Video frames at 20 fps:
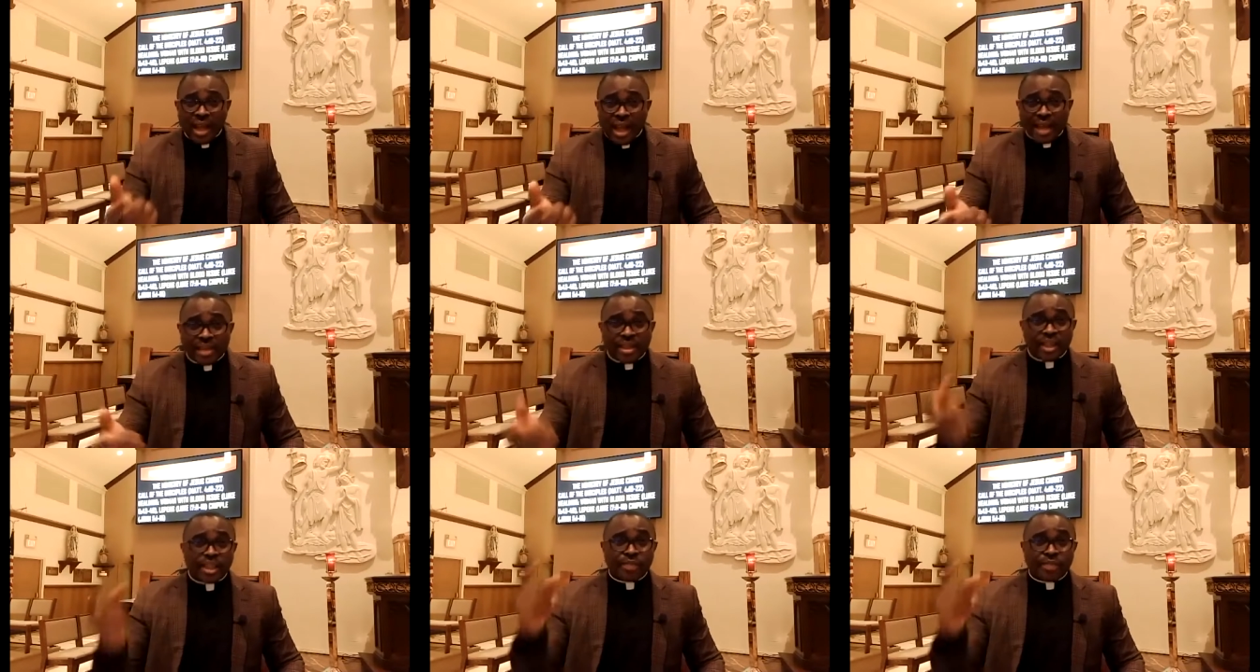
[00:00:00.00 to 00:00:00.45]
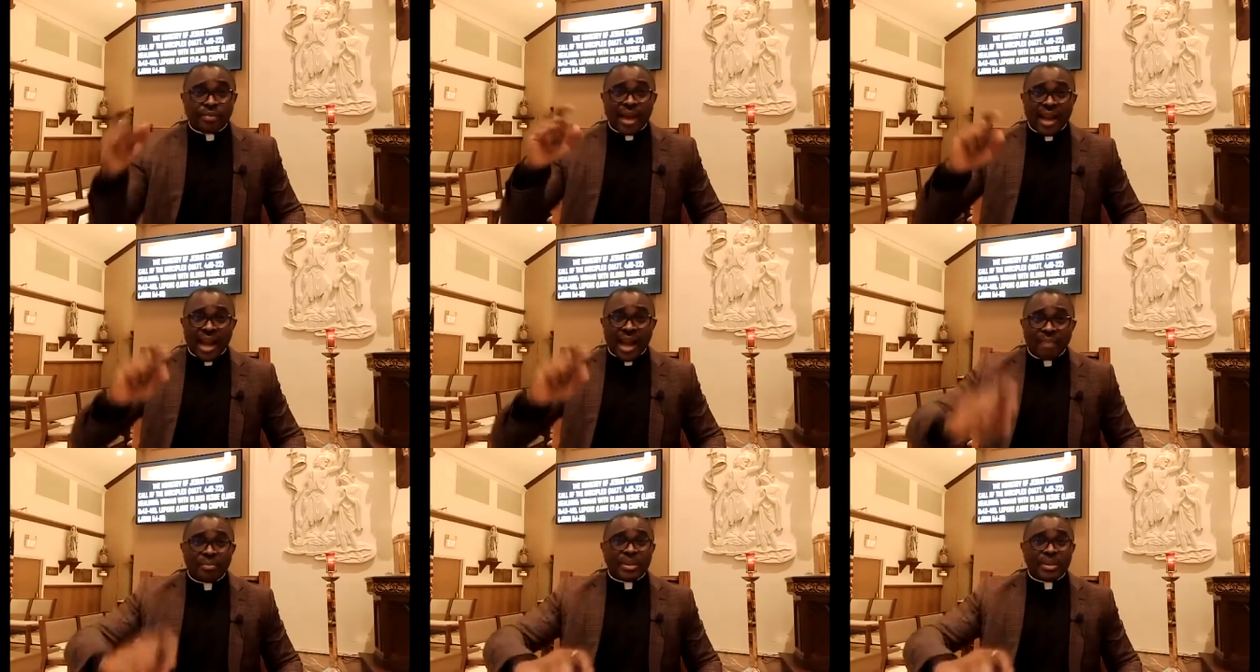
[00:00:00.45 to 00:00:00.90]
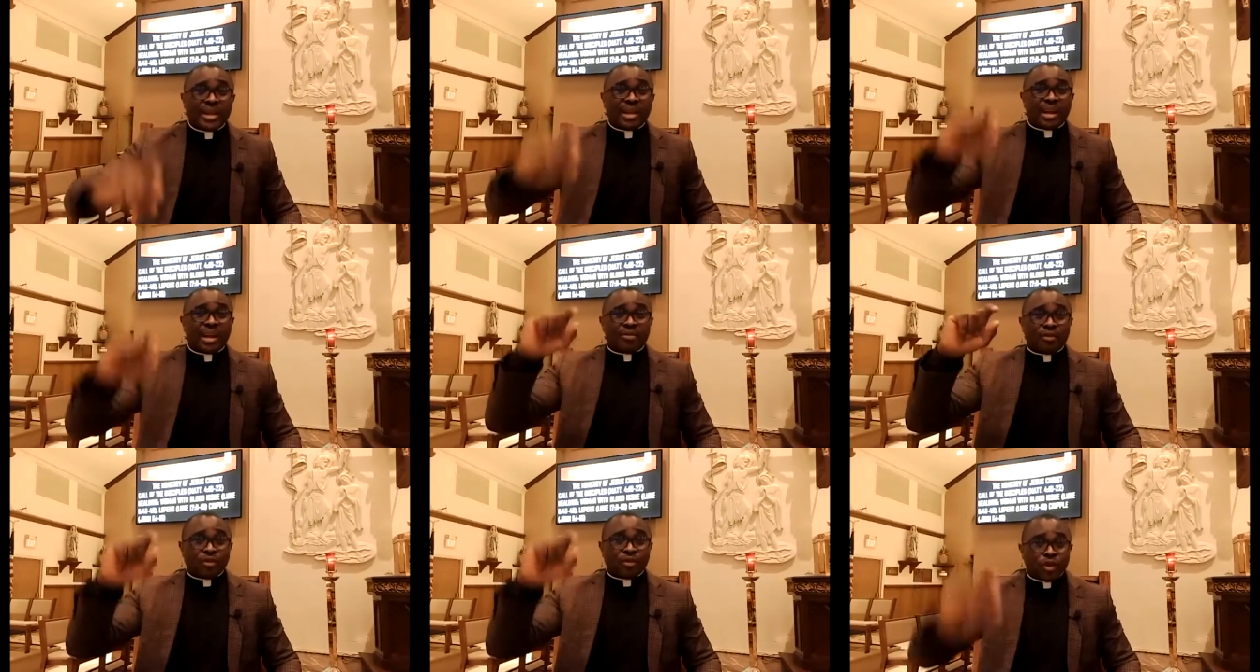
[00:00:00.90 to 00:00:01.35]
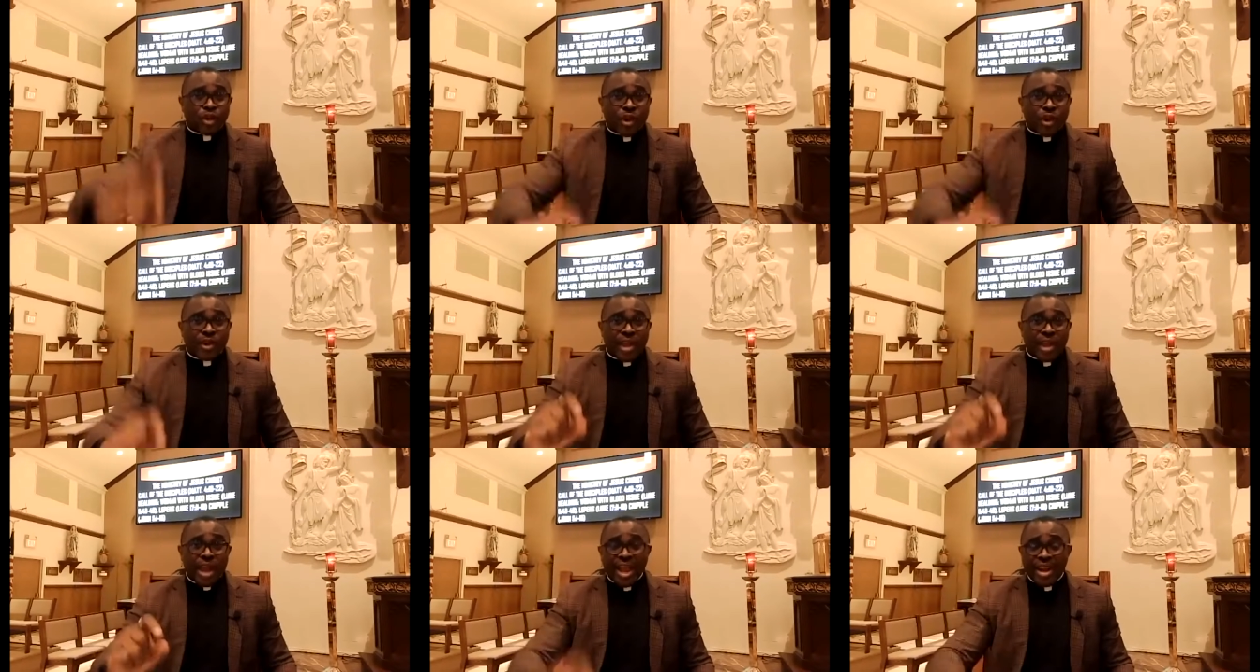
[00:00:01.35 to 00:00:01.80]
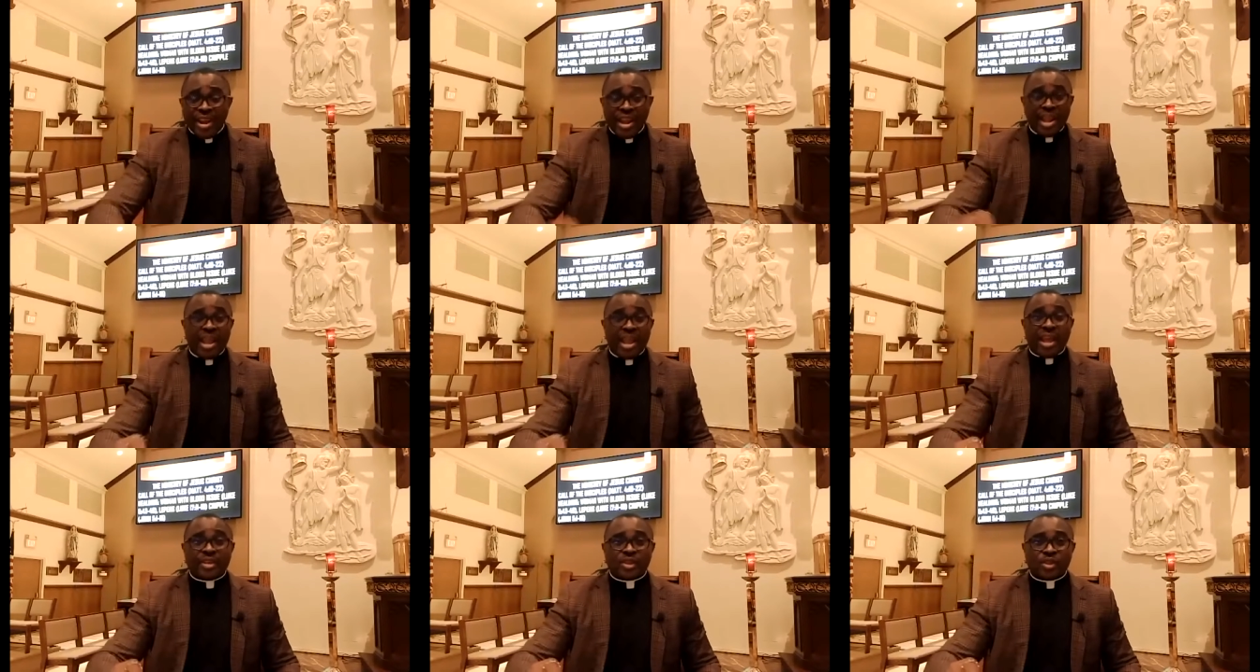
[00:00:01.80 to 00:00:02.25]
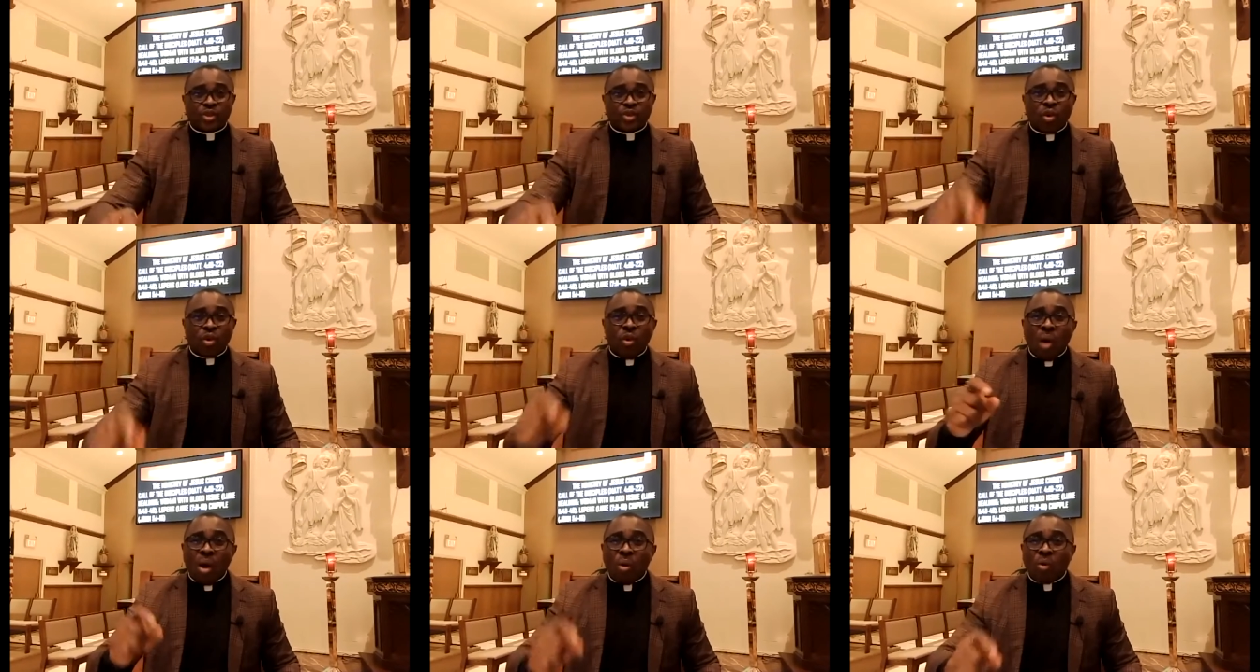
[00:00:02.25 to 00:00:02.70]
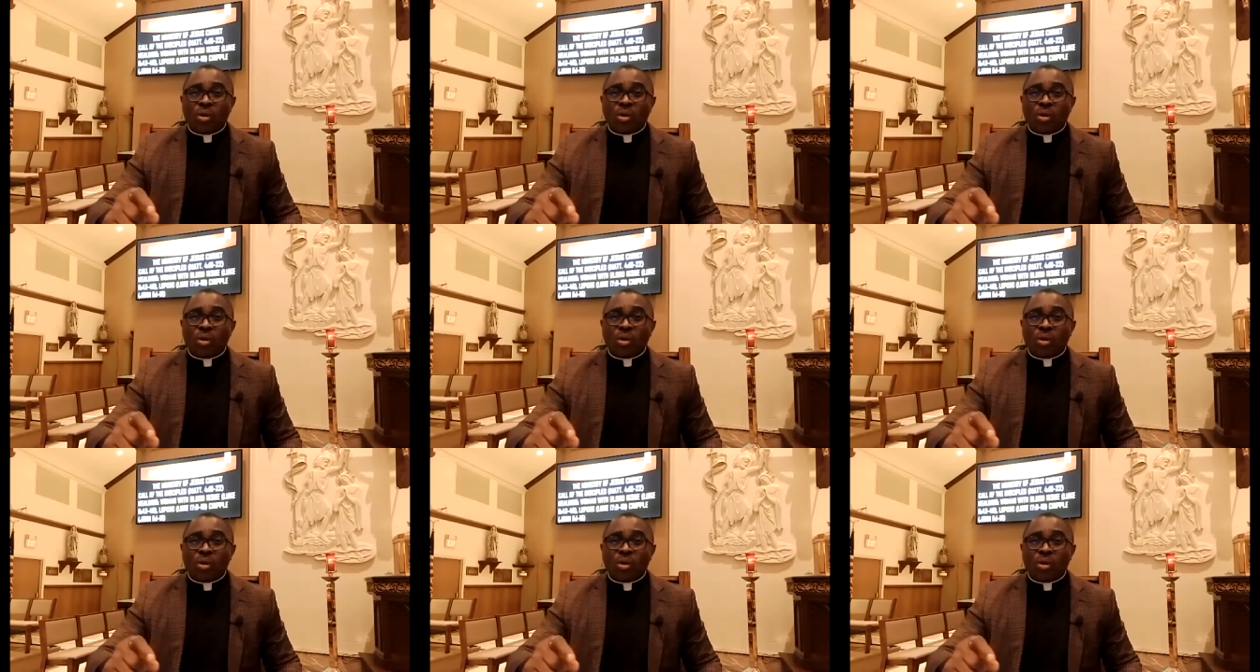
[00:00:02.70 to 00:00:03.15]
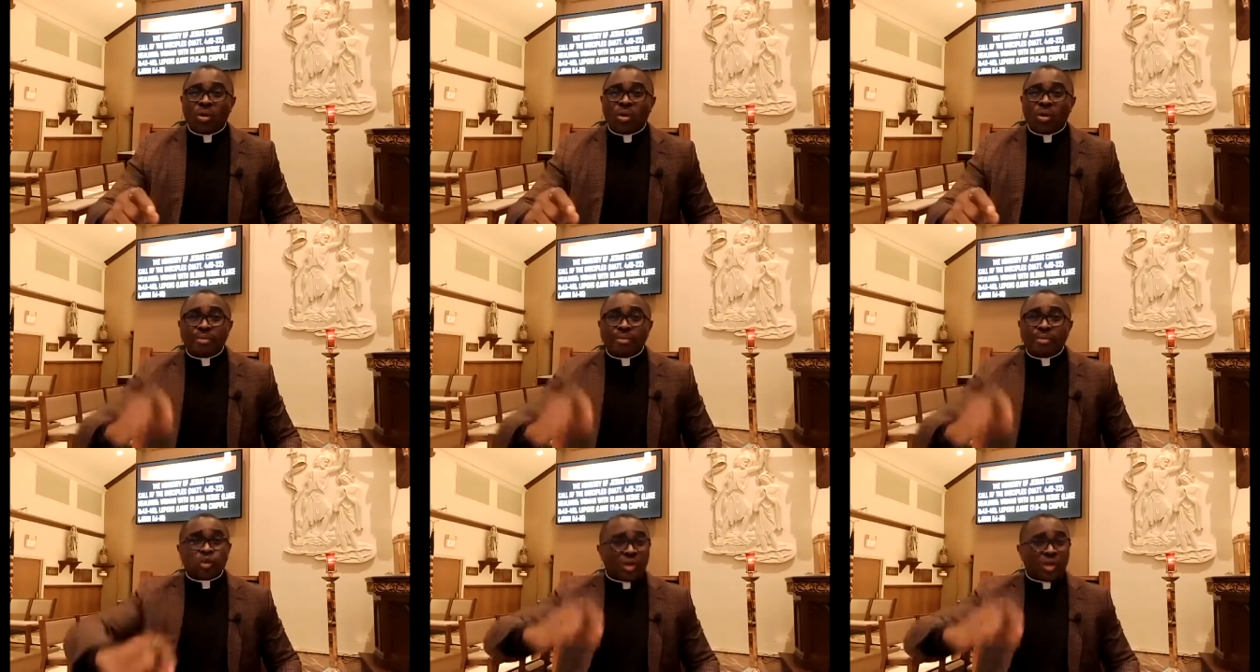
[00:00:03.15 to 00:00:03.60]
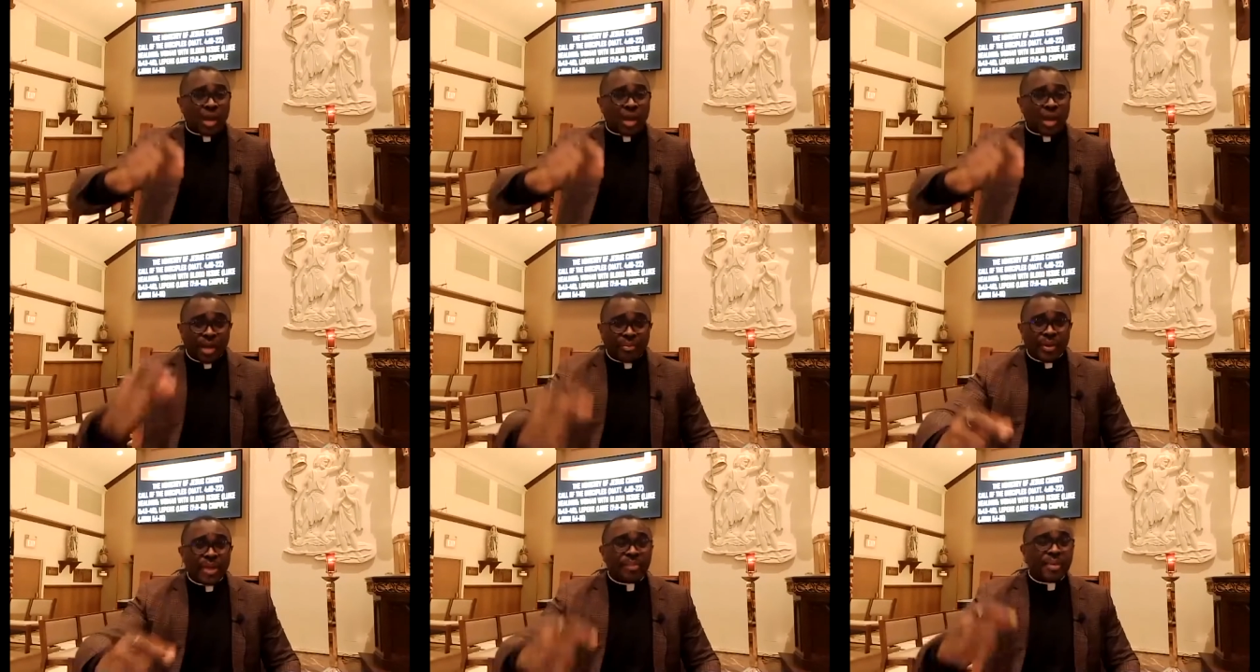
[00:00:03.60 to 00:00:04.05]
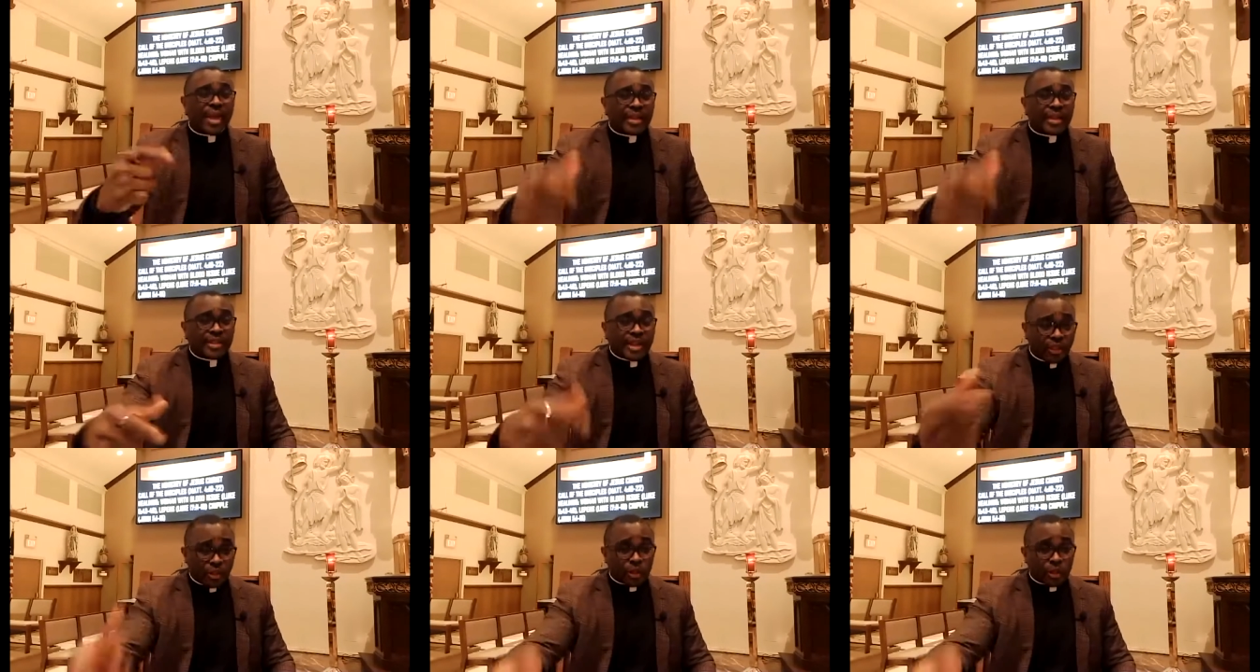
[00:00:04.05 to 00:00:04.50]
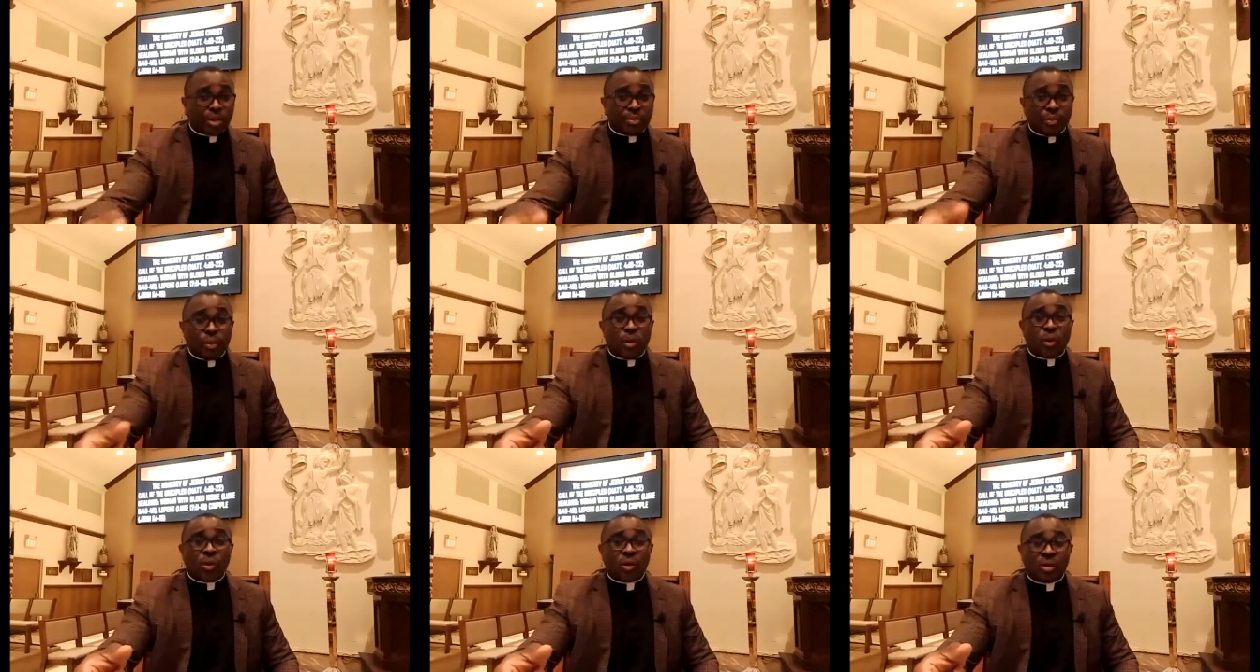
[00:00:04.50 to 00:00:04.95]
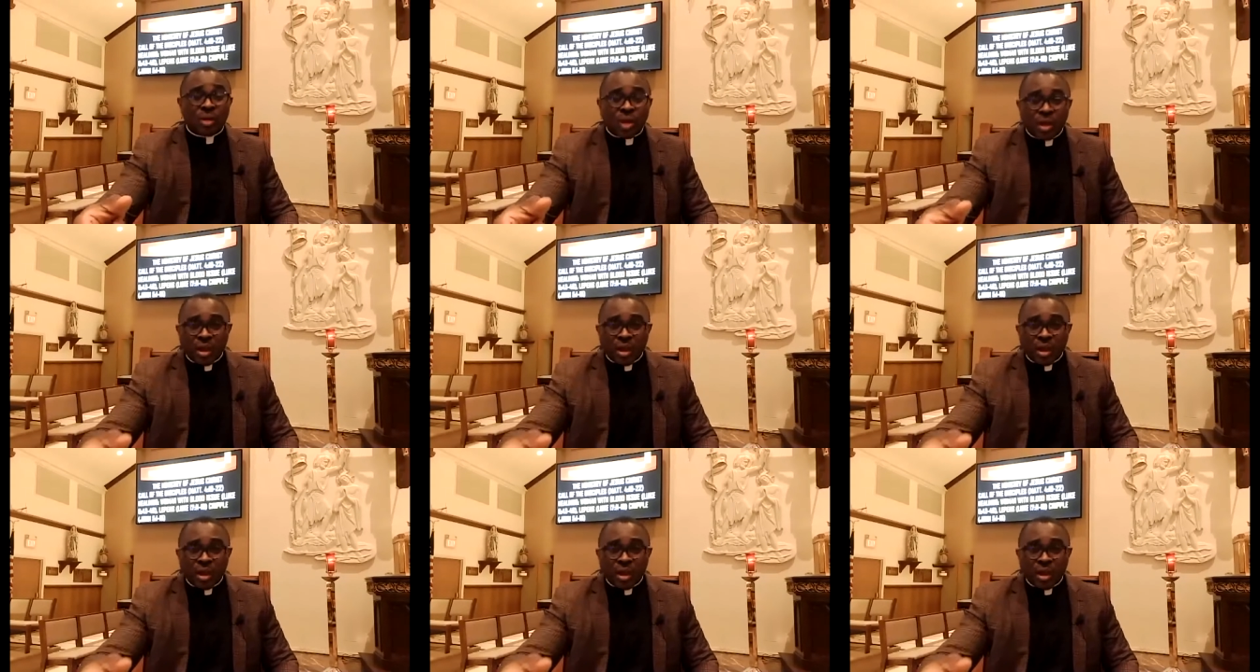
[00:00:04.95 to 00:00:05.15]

And this man had been there for 38 years. No one was able to help him get into the pool.